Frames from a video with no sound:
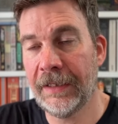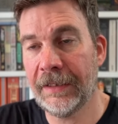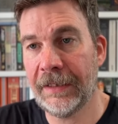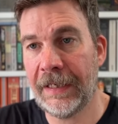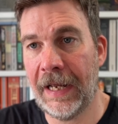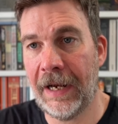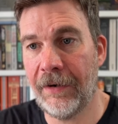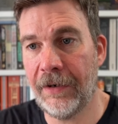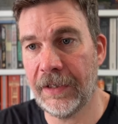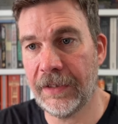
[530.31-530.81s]

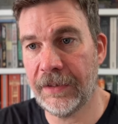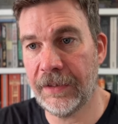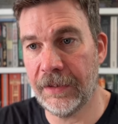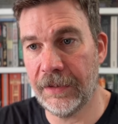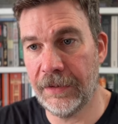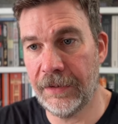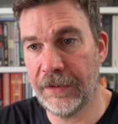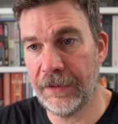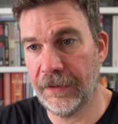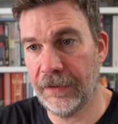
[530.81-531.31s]

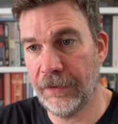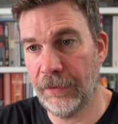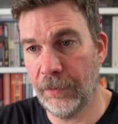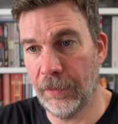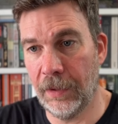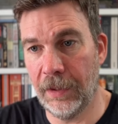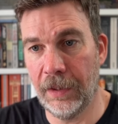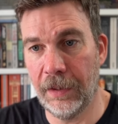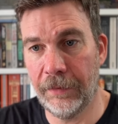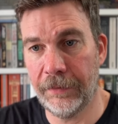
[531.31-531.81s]
characters who
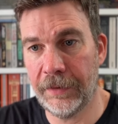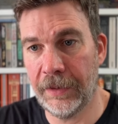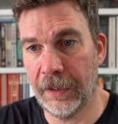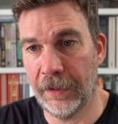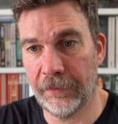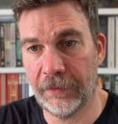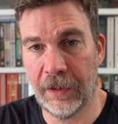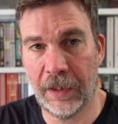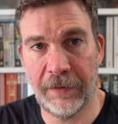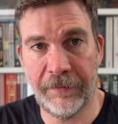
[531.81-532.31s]
are, you
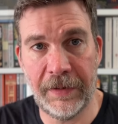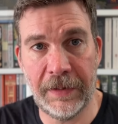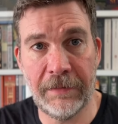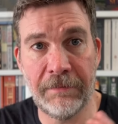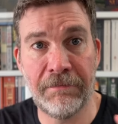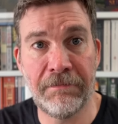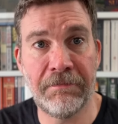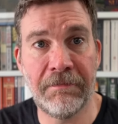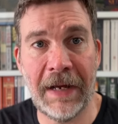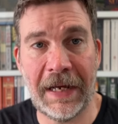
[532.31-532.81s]
know, kind of
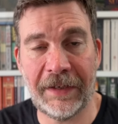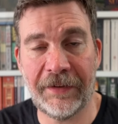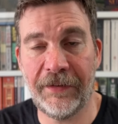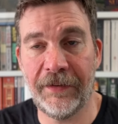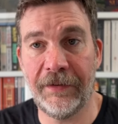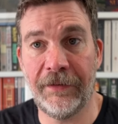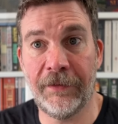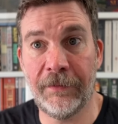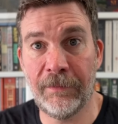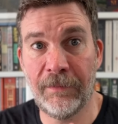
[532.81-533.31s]
in
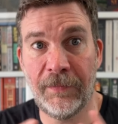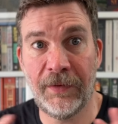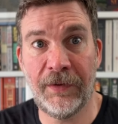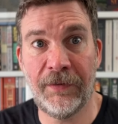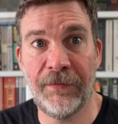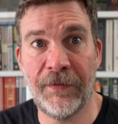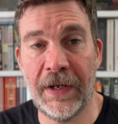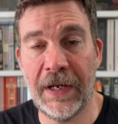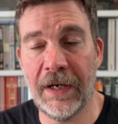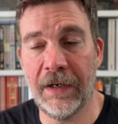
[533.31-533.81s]
Max's
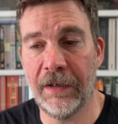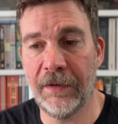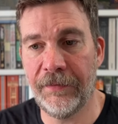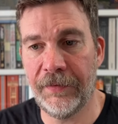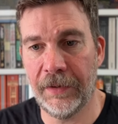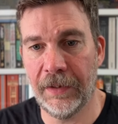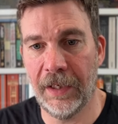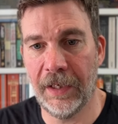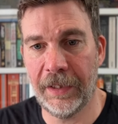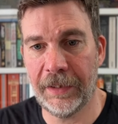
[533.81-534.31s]
sphere, if
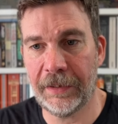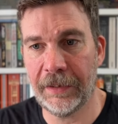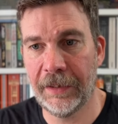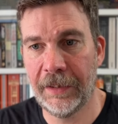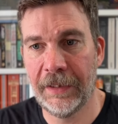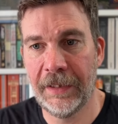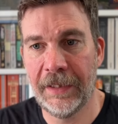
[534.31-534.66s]
you like,